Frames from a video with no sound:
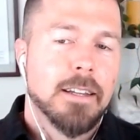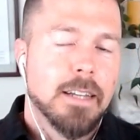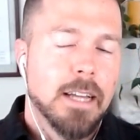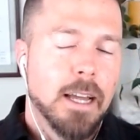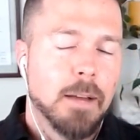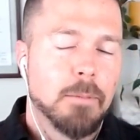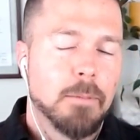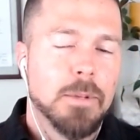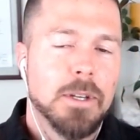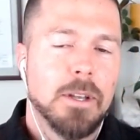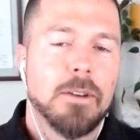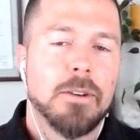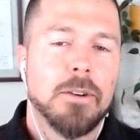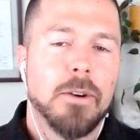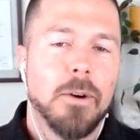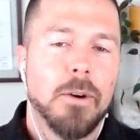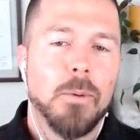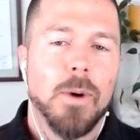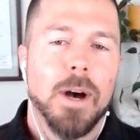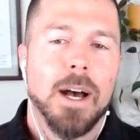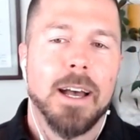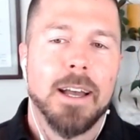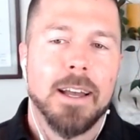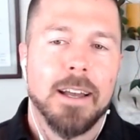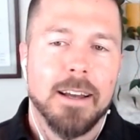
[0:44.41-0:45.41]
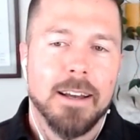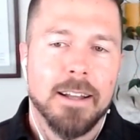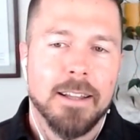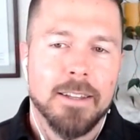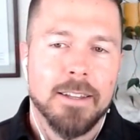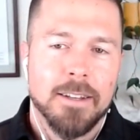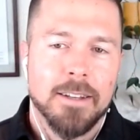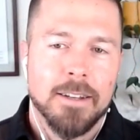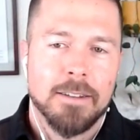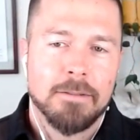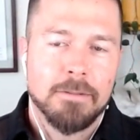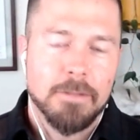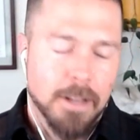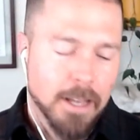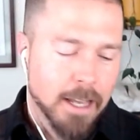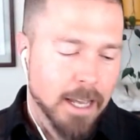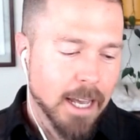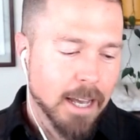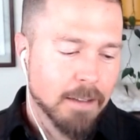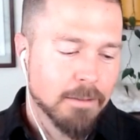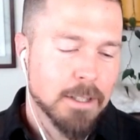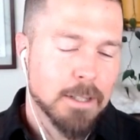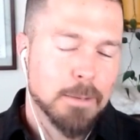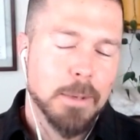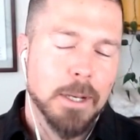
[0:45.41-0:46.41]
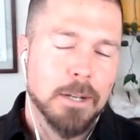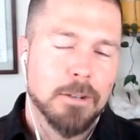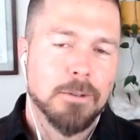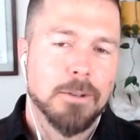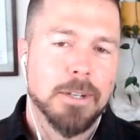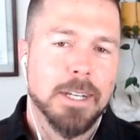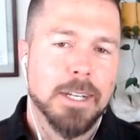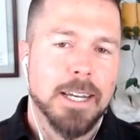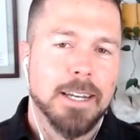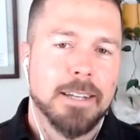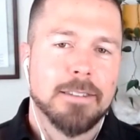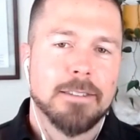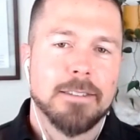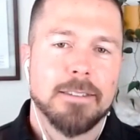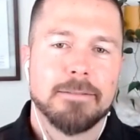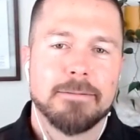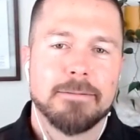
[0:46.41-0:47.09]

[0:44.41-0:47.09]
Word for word: Emily, you know why I love having special guests?